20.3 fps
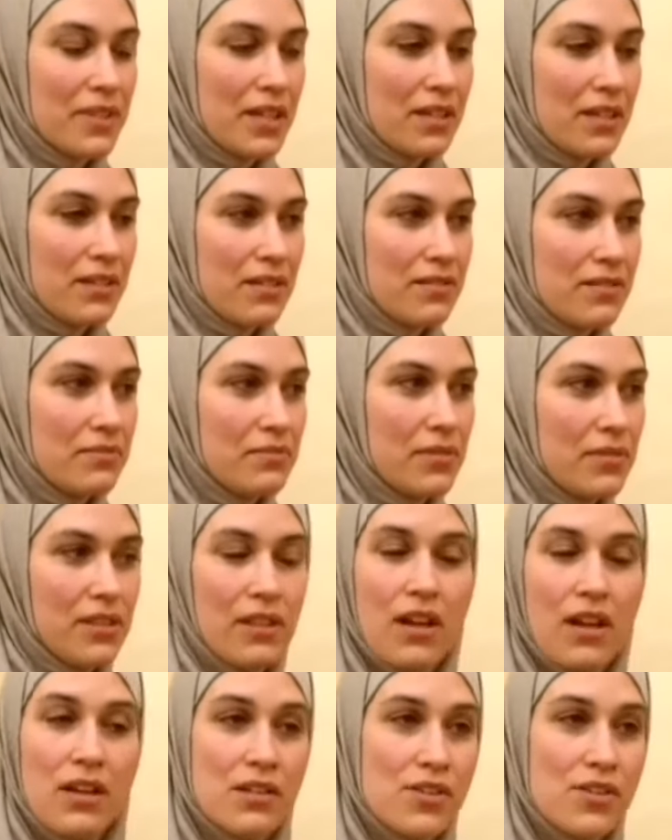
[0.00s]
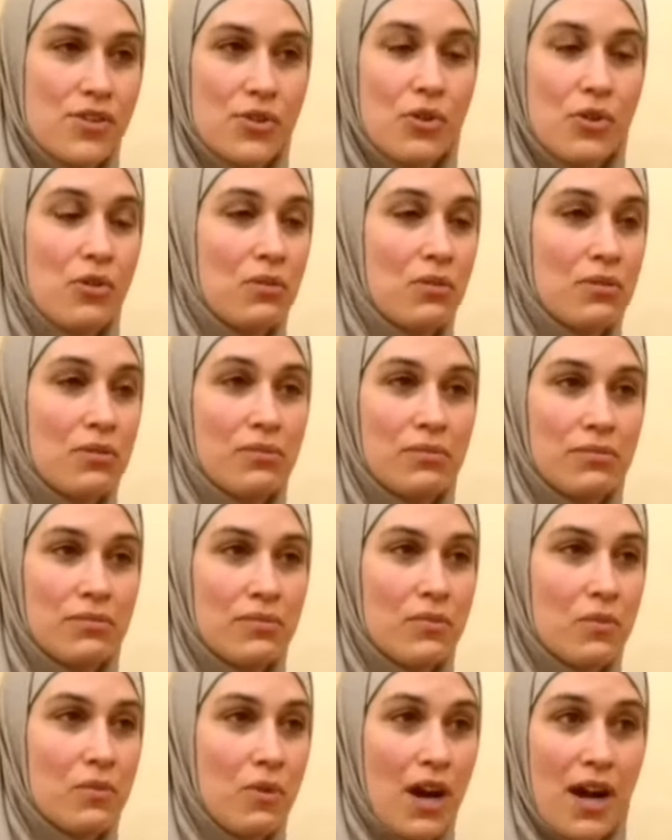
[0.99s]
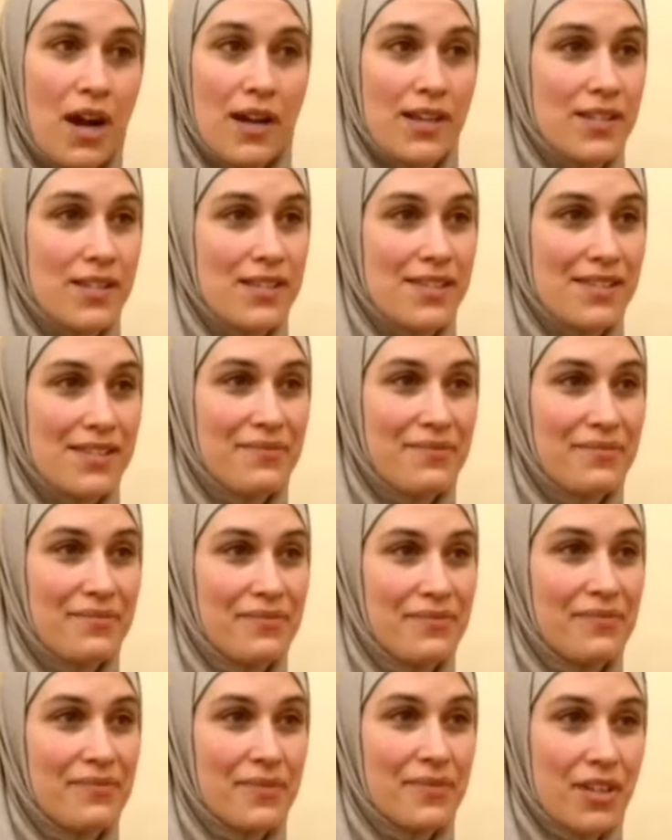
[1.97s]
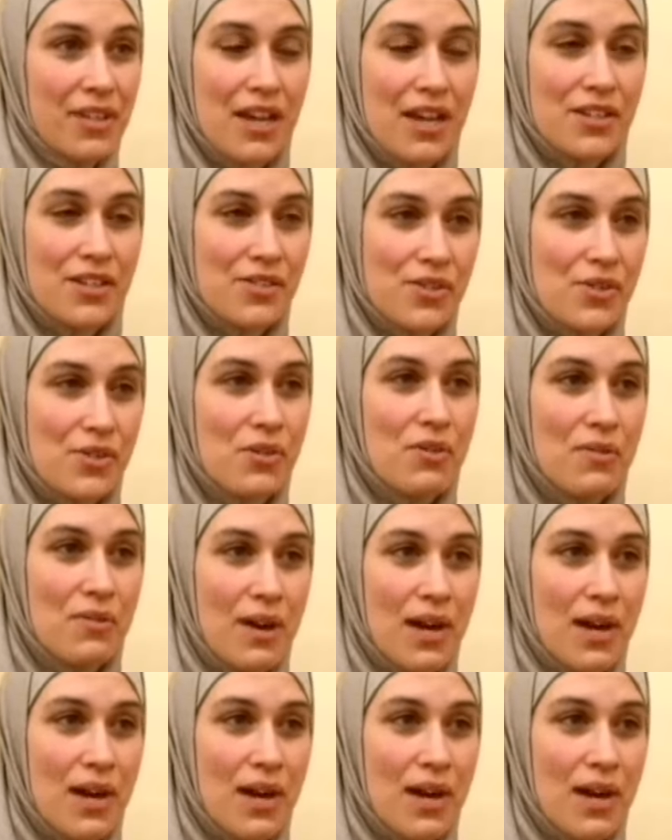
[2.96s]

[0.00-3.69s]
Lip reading: like, Allah is so wise. God is so